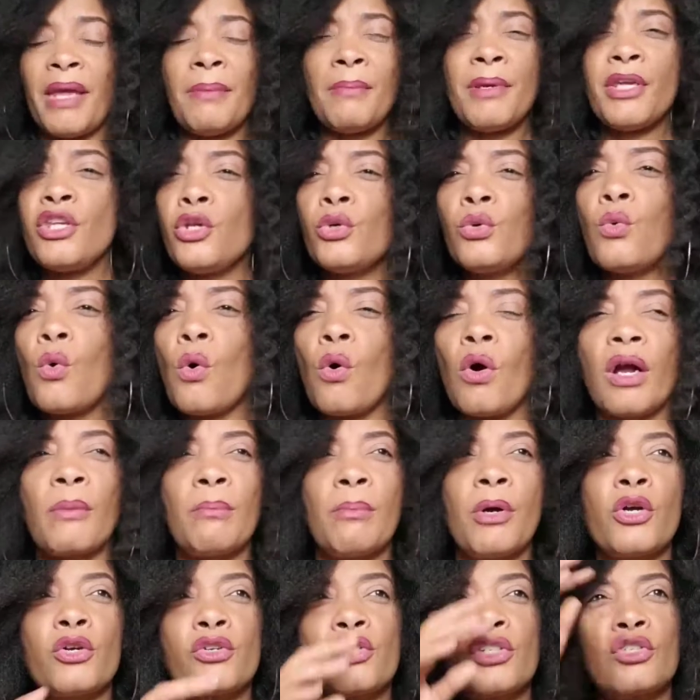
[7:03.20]
maybe you
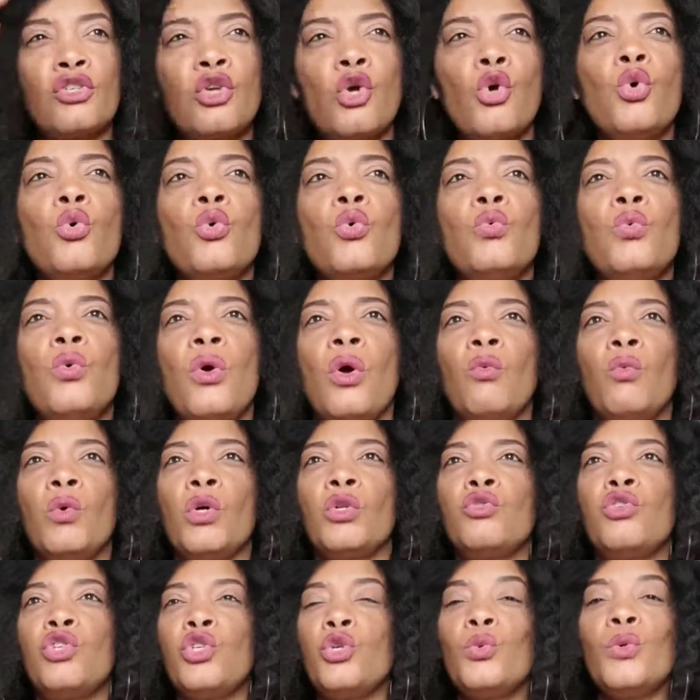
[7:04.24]
are a person
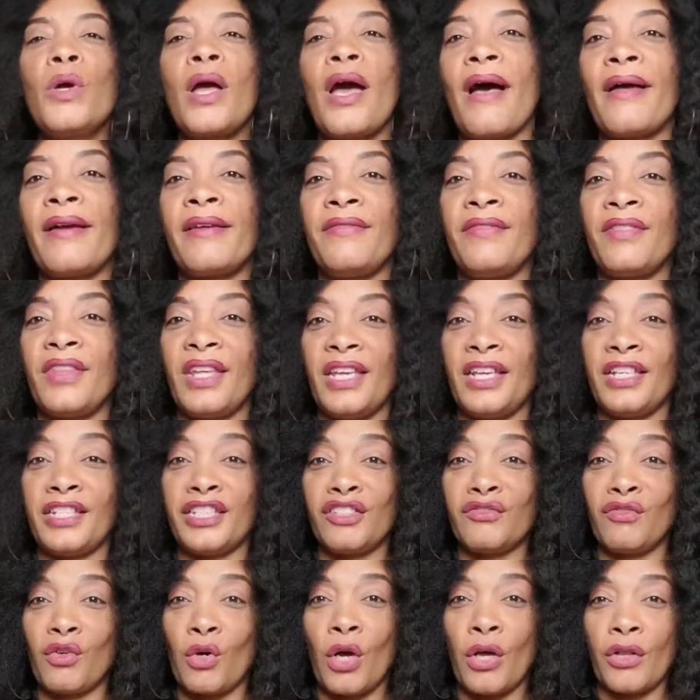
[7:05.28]
who will do kind
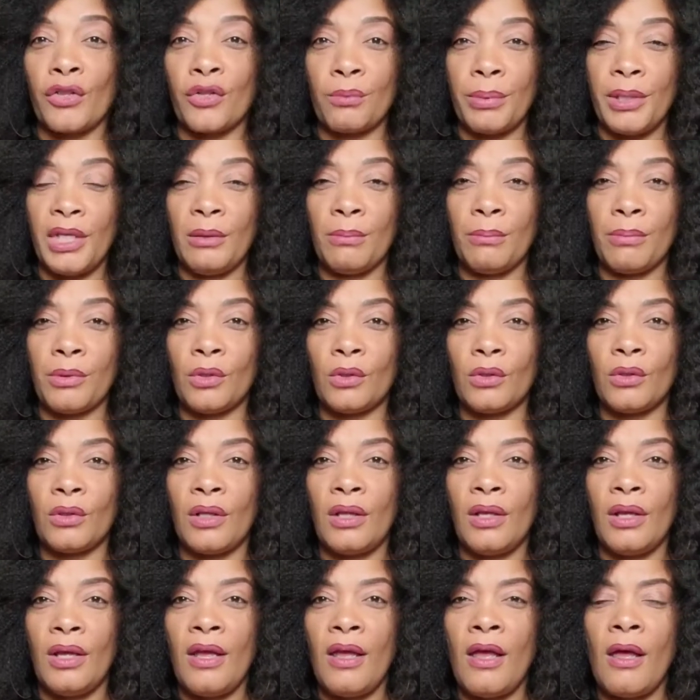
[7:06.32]
things for other
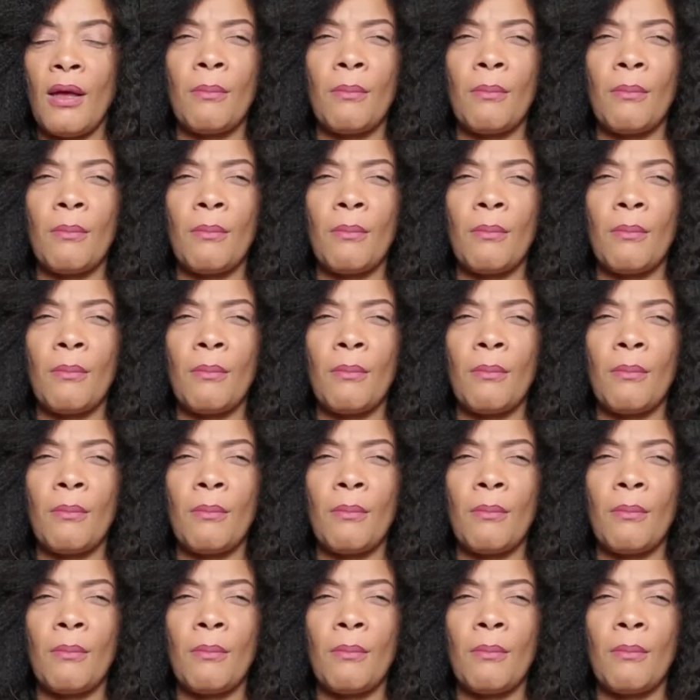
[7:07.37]
people,